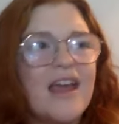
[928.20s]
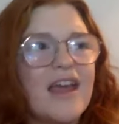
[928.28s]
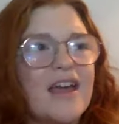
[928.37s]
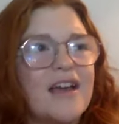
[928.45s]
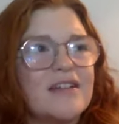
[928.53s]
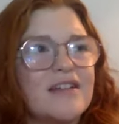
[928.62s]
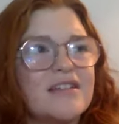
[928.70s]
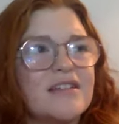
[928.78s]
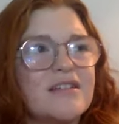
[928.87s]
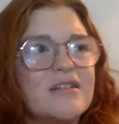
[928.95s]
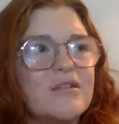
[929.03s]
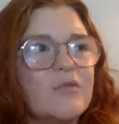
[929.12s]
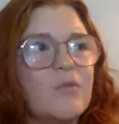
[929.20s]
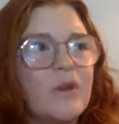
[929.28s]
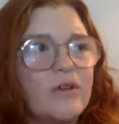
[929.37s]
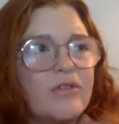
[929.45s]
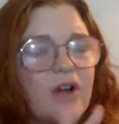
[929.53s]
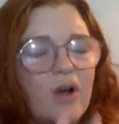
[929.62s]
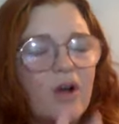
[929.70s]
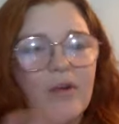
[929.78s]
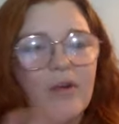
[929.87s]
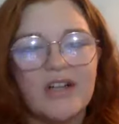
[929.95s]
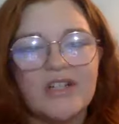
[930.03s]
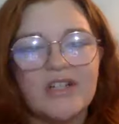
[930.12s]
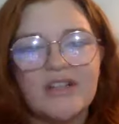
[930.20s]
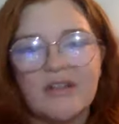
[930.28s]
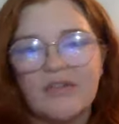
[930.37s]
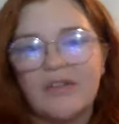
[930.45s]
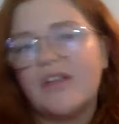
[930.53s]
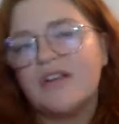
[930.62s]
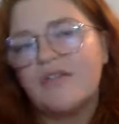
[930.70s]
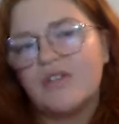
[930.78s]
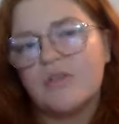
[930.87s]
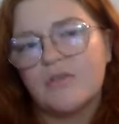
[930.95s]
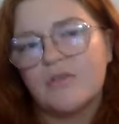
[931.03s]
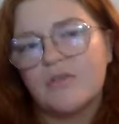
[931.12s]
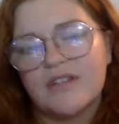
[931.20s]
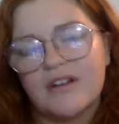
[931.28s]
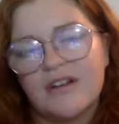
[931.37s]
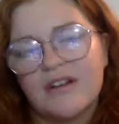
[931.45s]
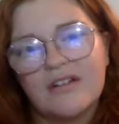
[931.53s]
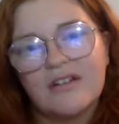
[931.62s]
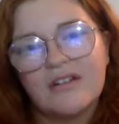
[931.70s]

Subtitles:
and where the comprehension level of individuals are.